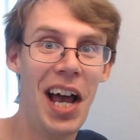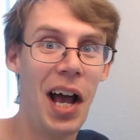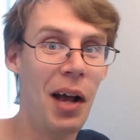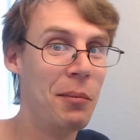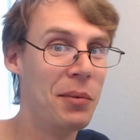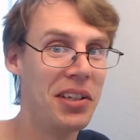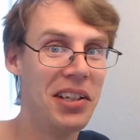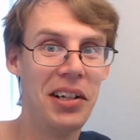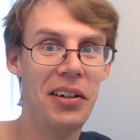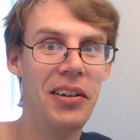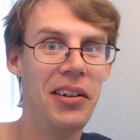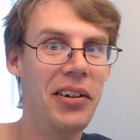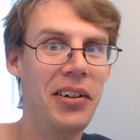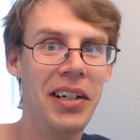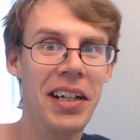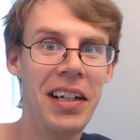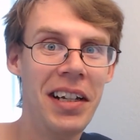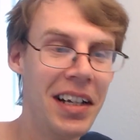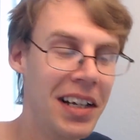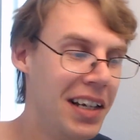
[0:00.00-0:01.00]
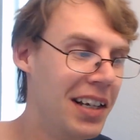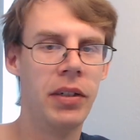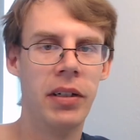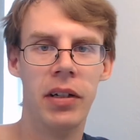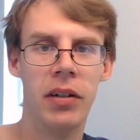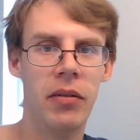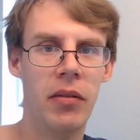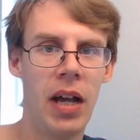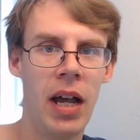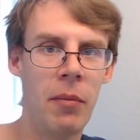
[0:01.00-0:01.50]
I'm still learning. You
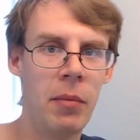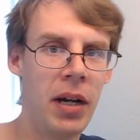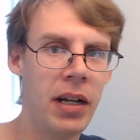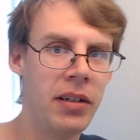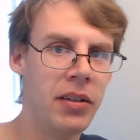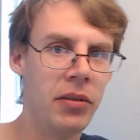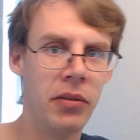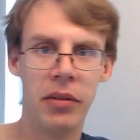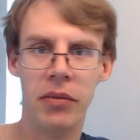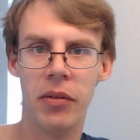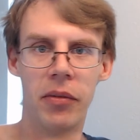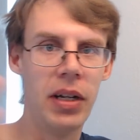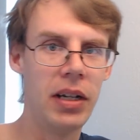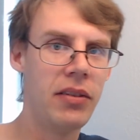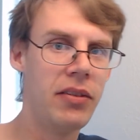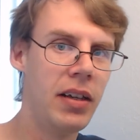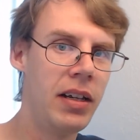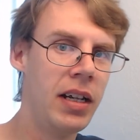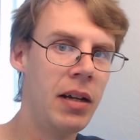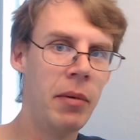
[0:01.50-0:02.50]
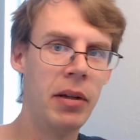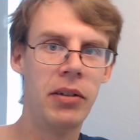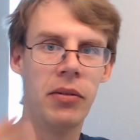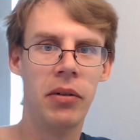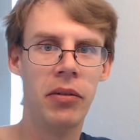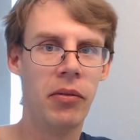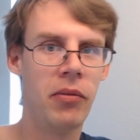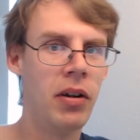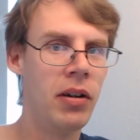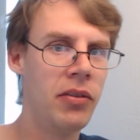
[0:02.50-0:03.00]
know, am I doing the right thing? Am I
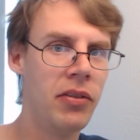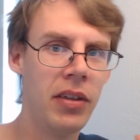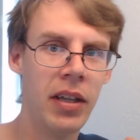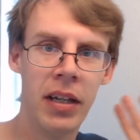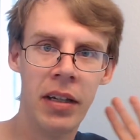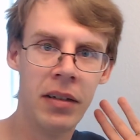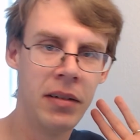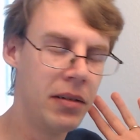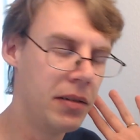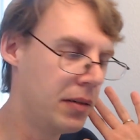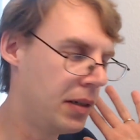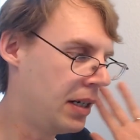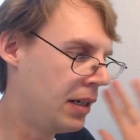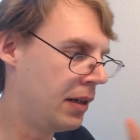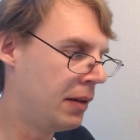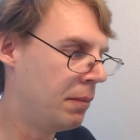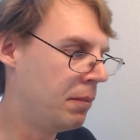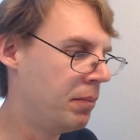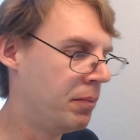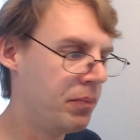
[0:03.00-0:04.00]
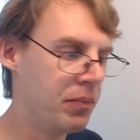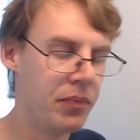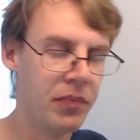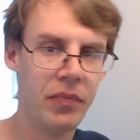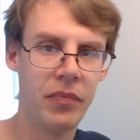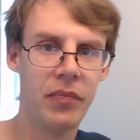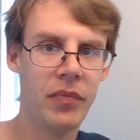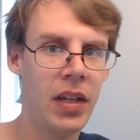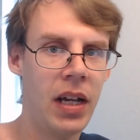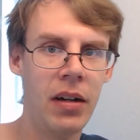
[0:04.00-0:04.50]
doing the wrong thing? Um,
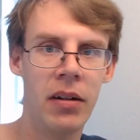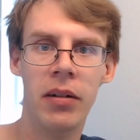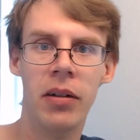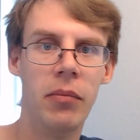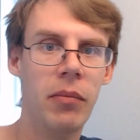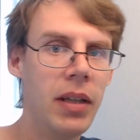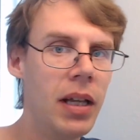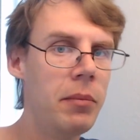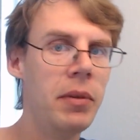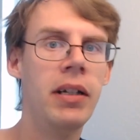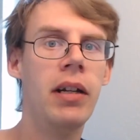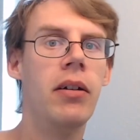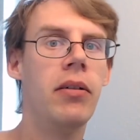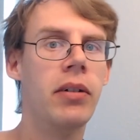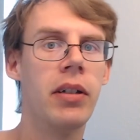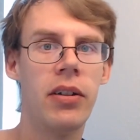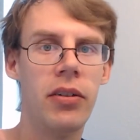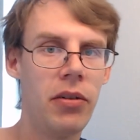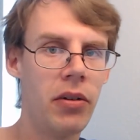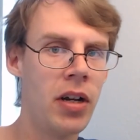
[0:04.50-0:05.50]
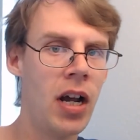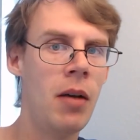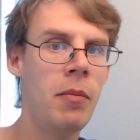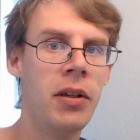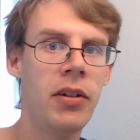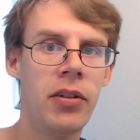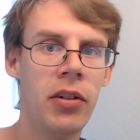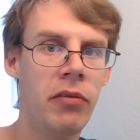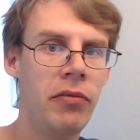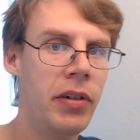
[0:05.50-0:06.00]
I don't know. Let me know, because your
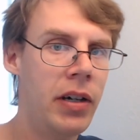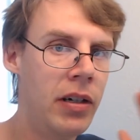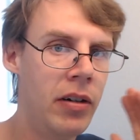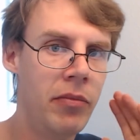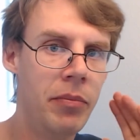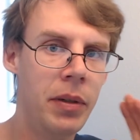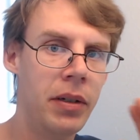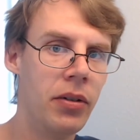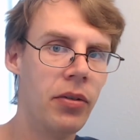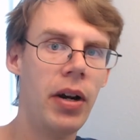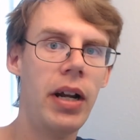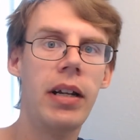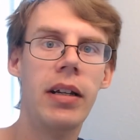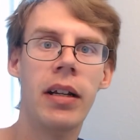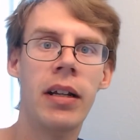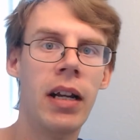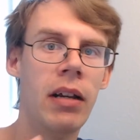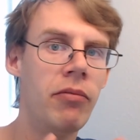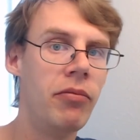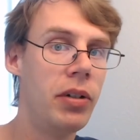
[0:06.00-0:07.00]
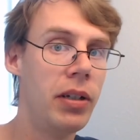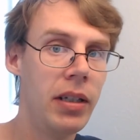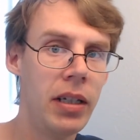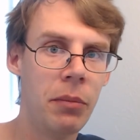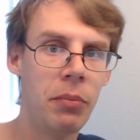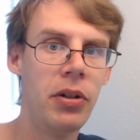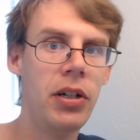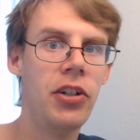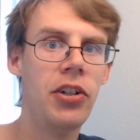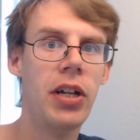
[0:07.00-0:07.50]
comments so far have been great, and I really
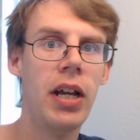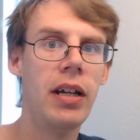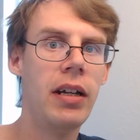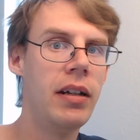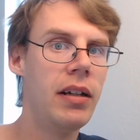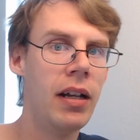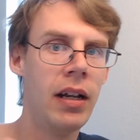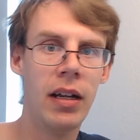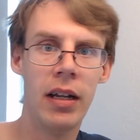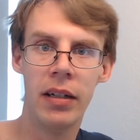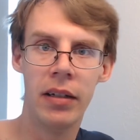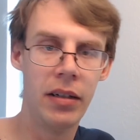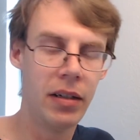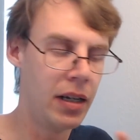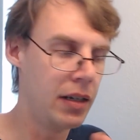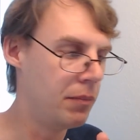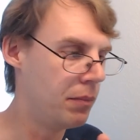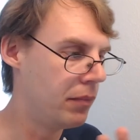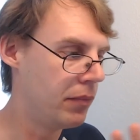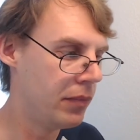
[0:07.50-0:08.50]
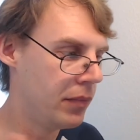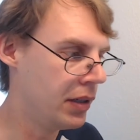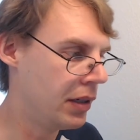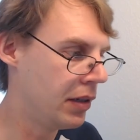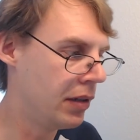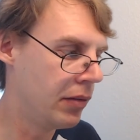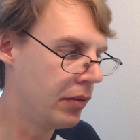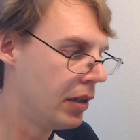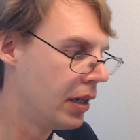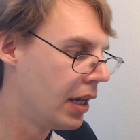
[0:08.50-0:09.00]
appreciate it. I, I you
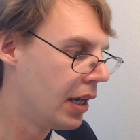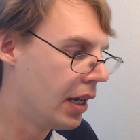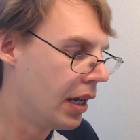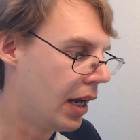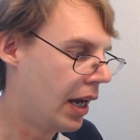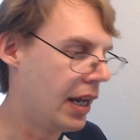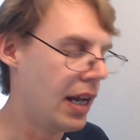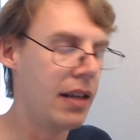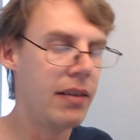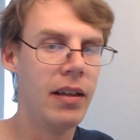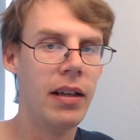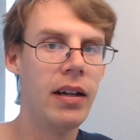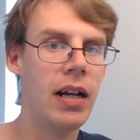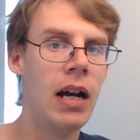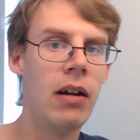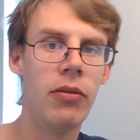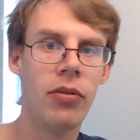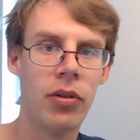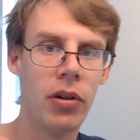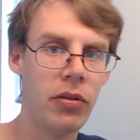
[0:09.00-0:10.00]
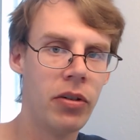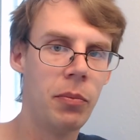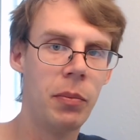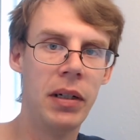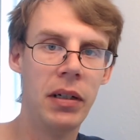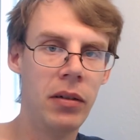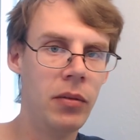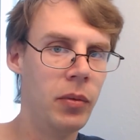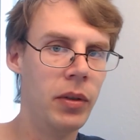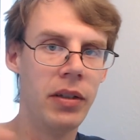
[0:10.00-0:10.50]
know, I had that outro
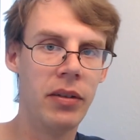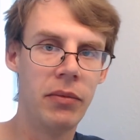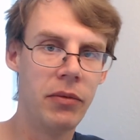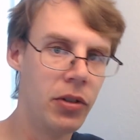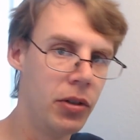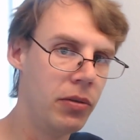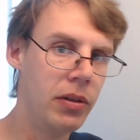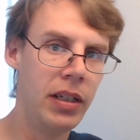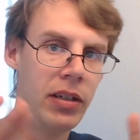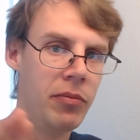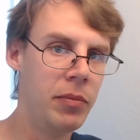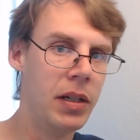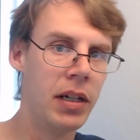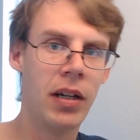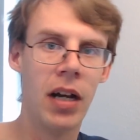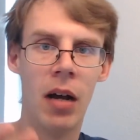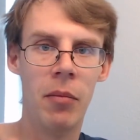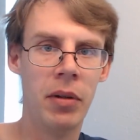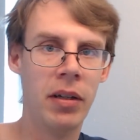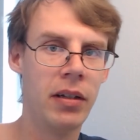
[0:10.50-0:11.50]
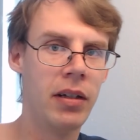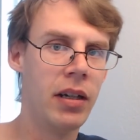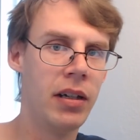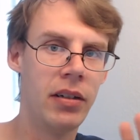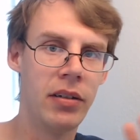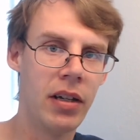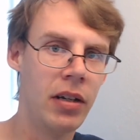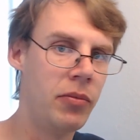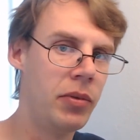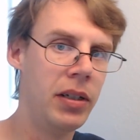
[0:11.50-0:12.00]
spiel with do leave me a comment
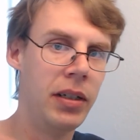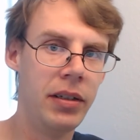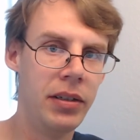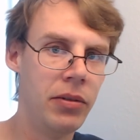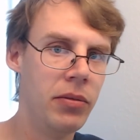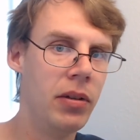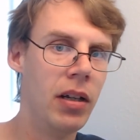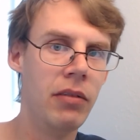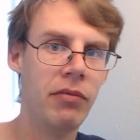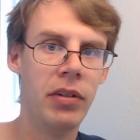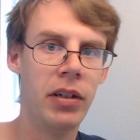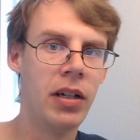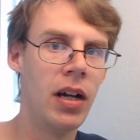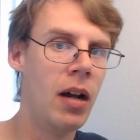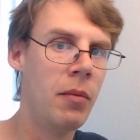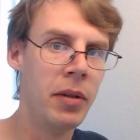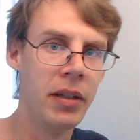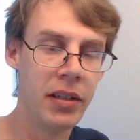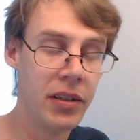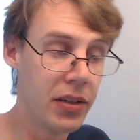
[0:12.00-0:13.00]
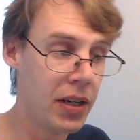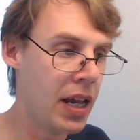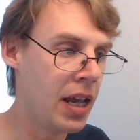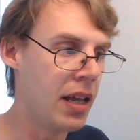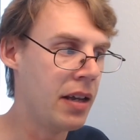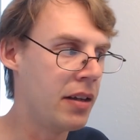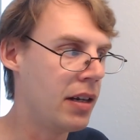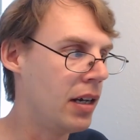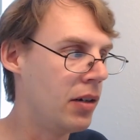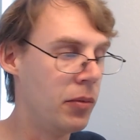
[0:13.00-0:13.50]
because I really do love the comments,
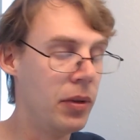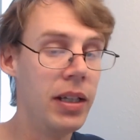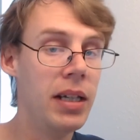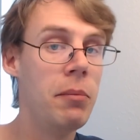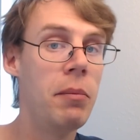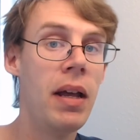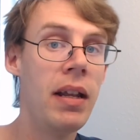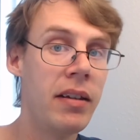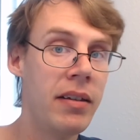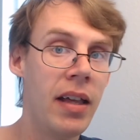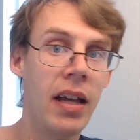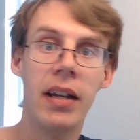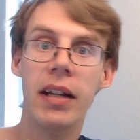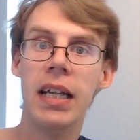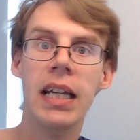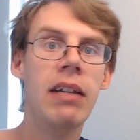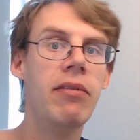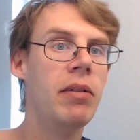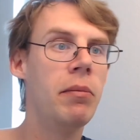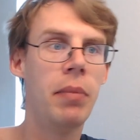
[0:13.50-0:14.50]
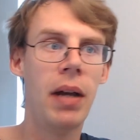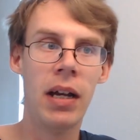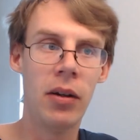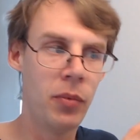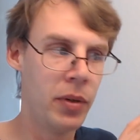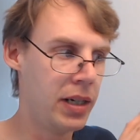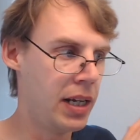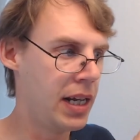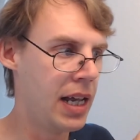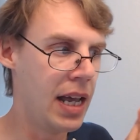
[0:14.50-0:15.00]
and I really meant that even back
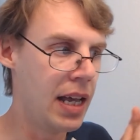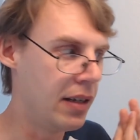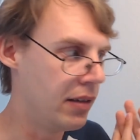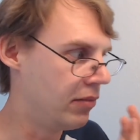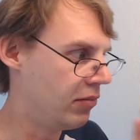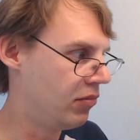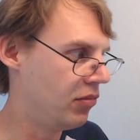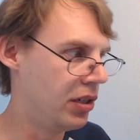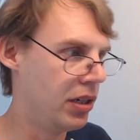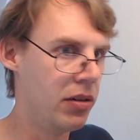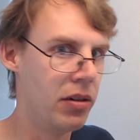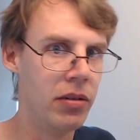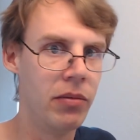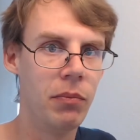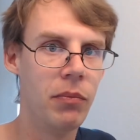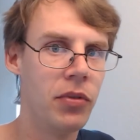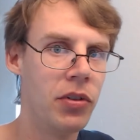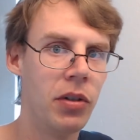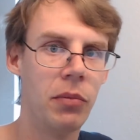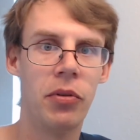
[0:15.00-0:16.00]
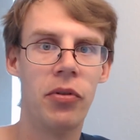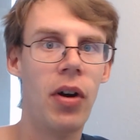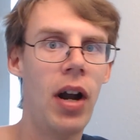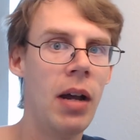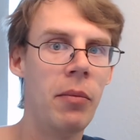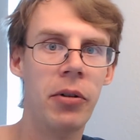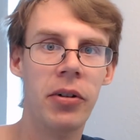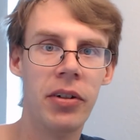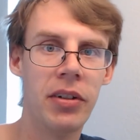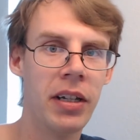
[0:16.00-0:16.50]
when I had zero
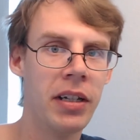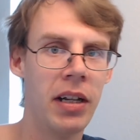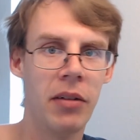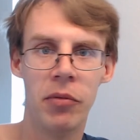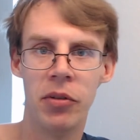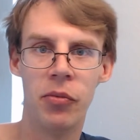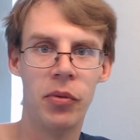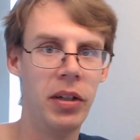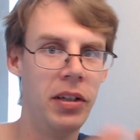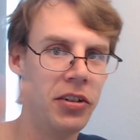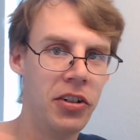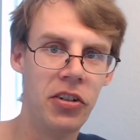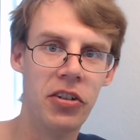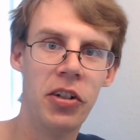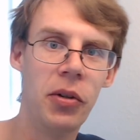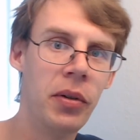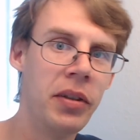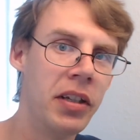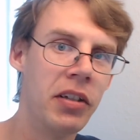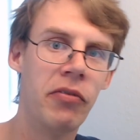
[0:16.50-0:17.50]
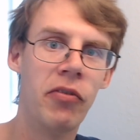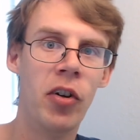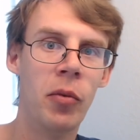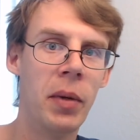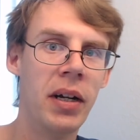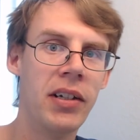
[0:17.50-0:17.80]
subscribers and I was really just doing this for